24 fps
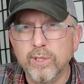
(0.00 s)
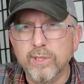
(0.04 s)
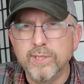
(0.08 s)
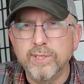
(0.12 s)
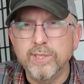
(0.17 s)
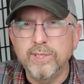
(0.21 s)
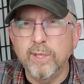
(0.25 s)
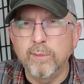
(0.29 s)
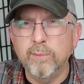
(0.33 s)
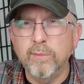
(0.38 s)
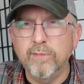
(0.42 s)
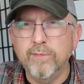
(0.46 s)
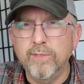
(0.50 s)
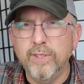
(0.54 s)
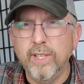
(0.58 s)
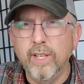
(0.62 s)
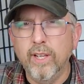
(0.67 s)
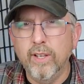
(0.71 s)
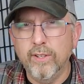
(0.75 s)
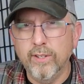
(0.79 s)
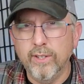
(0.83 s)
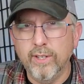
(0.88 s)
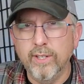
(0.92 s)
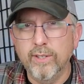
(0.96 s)
as some of the
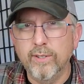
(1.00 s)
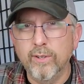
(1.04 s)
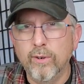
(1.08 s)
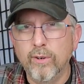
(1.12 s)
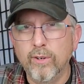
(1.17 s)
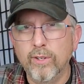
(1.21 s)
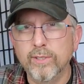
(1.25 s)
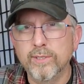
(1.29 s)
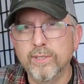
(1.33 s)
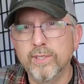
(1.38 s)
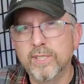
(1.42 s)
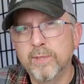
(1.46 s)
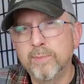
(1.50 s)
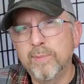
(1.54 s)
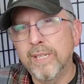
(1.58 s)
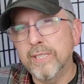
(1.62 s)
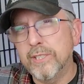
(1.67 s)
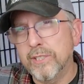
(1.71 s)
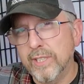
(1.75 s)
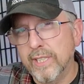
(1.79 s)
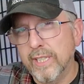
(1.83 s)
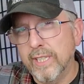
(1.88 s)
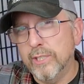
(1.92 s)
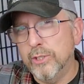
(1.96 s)
other guitars,
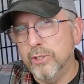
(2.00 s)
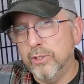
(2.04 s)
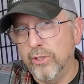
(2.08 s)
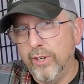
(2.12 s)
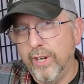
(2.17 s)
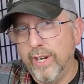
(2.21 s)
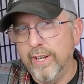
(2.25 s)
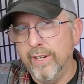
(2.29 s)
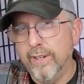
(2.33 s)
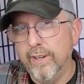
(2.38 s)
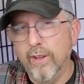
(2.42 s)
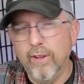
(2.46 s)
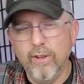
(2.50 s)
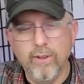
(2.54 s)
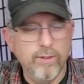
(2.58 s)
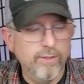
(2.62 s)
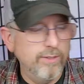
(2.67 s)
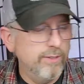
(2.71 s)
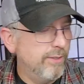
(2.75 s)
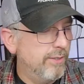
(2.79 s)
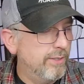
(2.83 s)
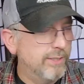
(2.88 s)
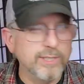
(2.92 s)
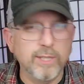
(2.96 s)
especially a Dreadnought
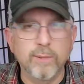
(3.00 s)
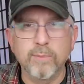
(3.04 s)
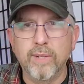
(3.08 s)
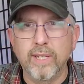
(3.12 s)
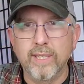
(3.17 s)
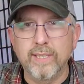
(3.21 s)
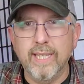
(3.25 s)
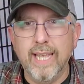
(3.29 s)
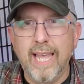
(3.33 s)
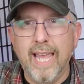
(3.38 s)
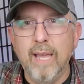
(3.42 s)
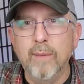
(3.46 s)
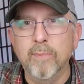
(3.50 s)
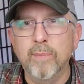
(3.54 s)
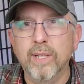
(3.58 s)
or something like that.